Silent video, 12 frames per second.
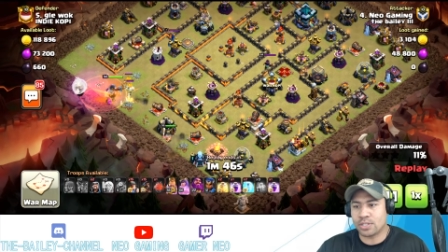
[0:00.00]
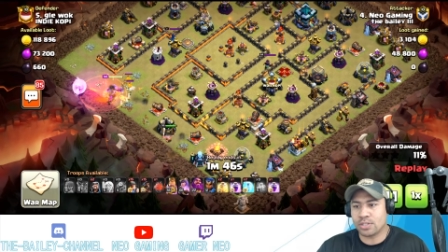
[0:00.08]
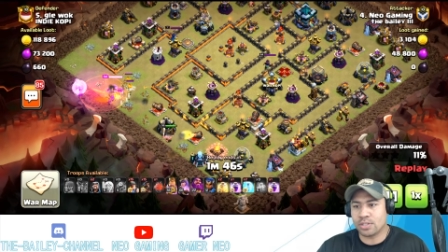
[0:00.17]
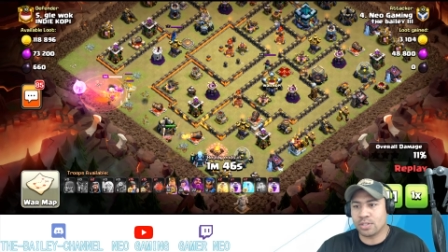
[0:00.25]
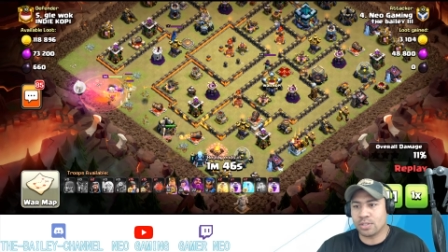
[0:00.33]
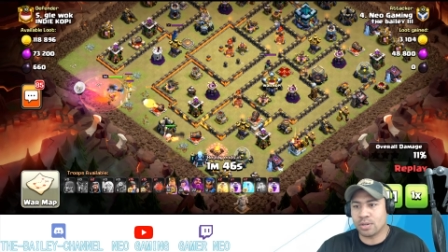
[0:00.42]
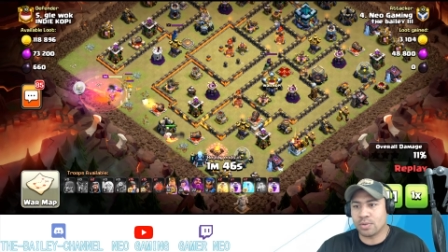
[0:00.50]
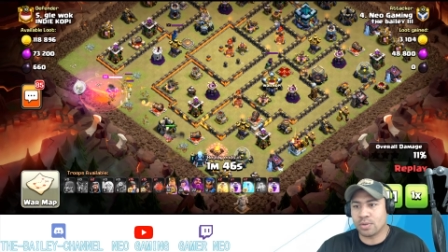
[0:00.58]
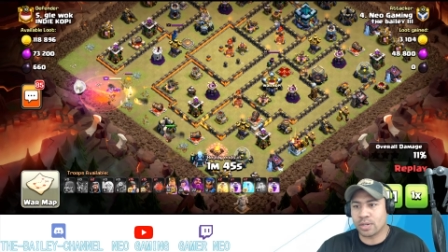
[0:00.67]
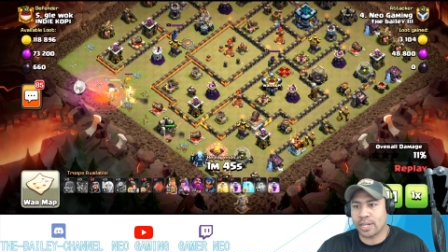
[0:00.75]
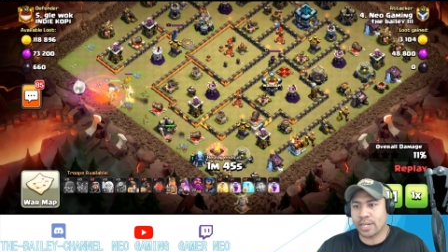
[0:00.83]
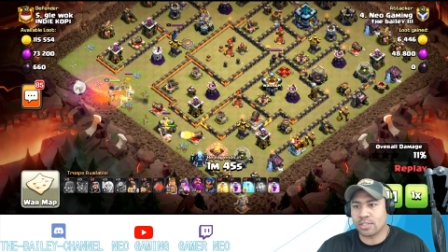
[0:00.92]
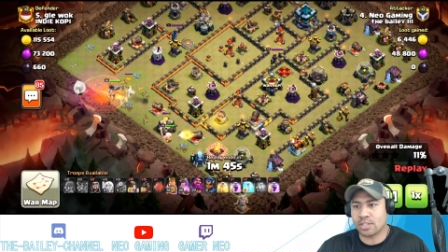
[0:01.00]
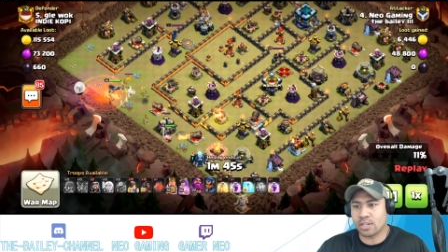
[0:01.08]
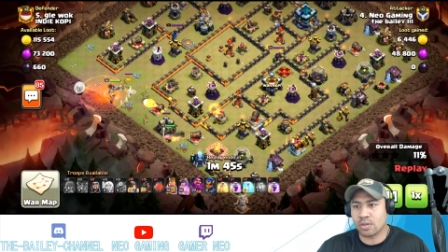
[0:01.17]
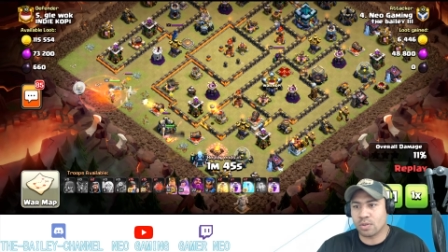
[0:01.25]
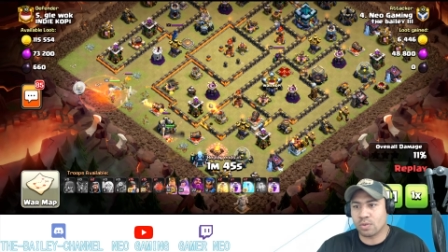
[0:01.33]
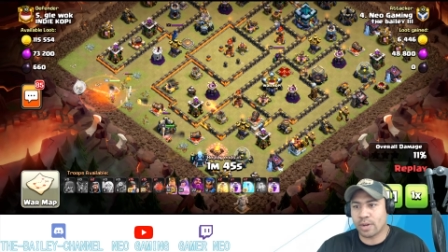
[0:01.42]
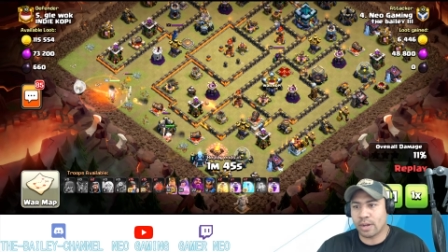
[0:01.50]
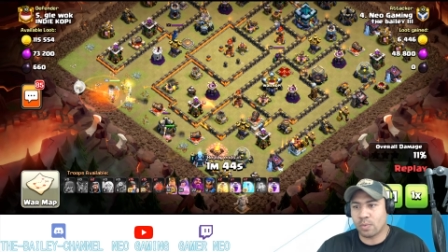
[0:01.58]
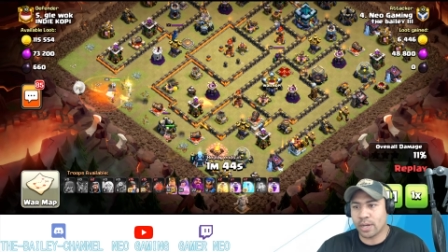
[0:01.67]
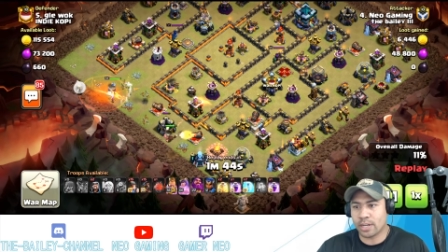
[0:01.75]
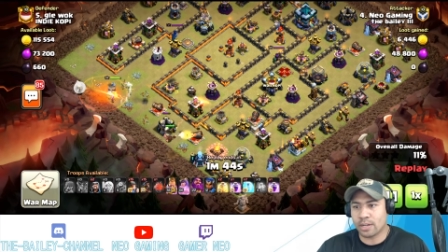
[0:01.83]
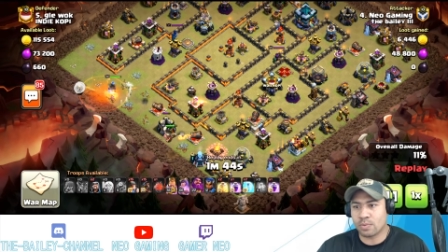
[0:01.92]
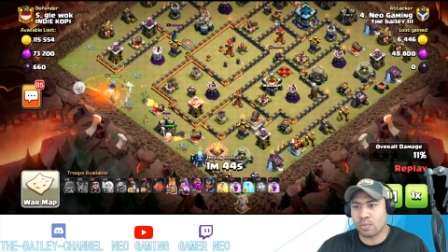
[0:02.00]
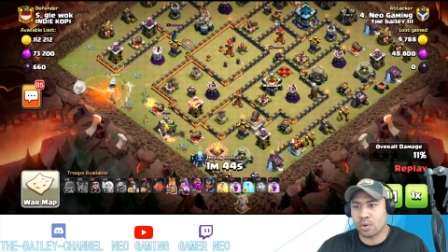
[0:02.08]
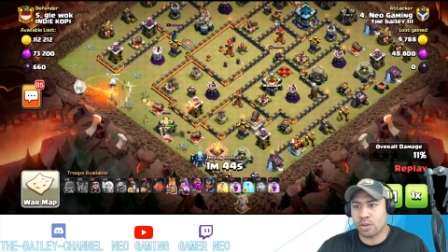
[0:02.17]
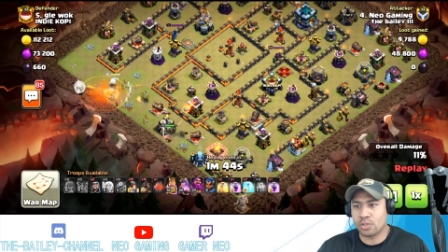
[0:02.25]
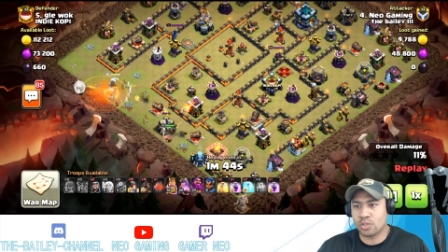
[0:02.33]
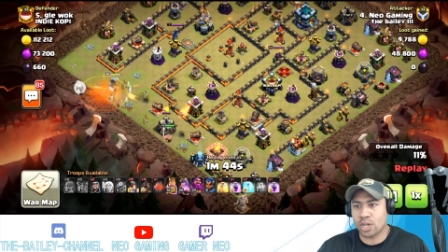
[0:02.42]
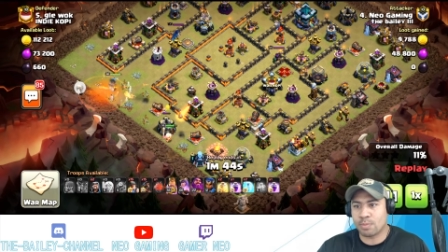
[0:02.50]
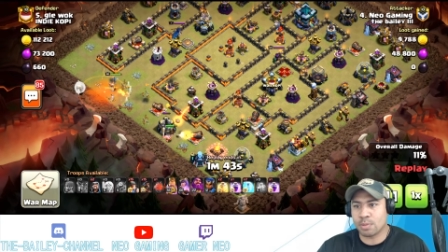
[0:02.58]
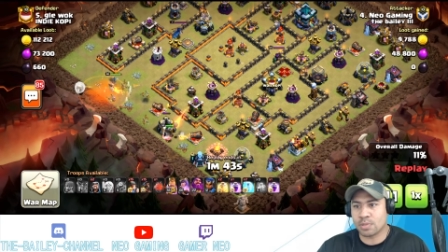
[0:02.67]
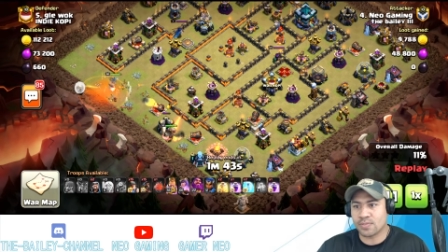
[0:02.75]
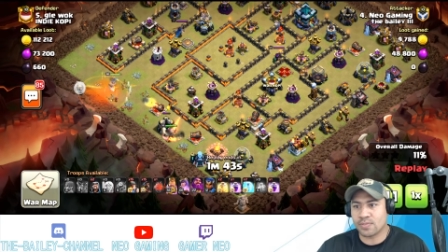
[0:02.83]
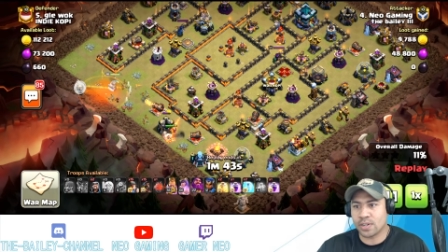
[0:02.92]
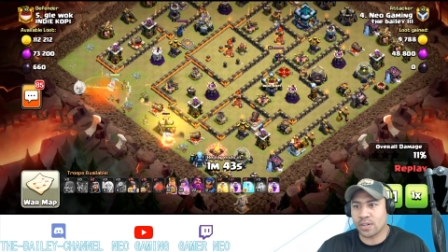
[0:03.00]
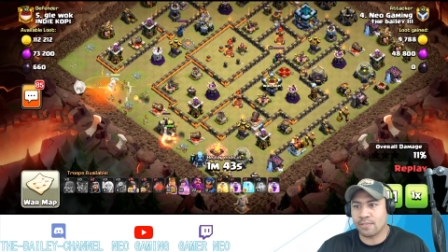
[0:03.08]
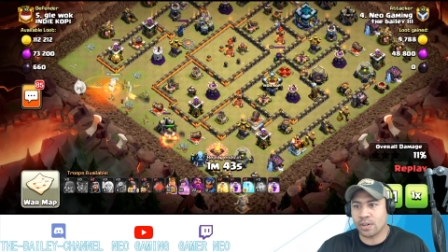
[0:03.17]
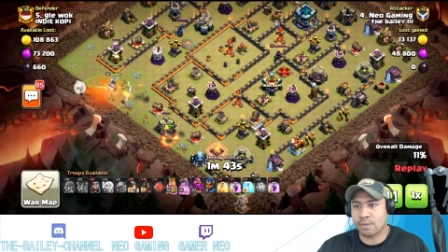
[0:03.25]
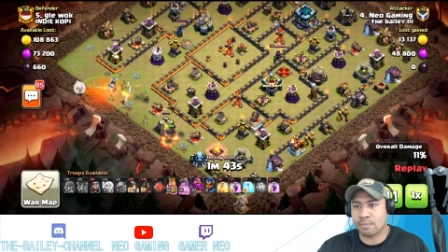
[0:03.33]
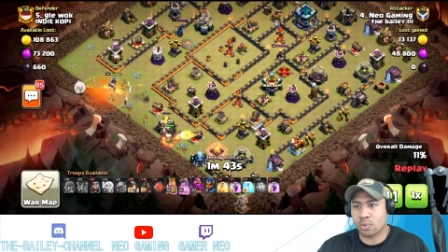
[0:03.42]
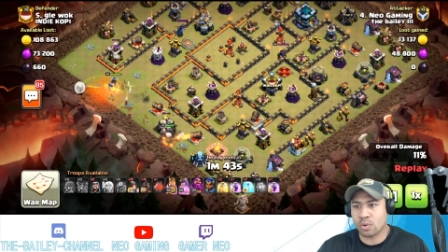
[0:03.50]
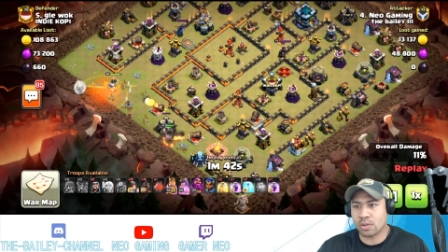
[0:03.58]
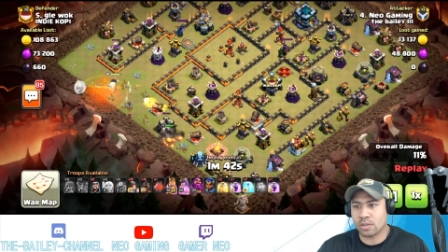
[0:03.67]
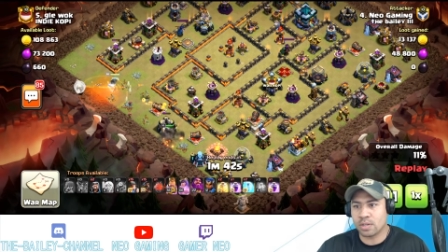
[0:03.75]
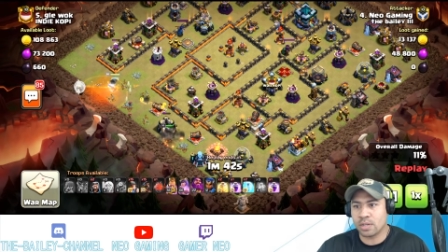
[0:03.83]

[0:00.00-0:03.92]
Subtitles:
you know your king's going to go the right way. Where you drop him is very, very important.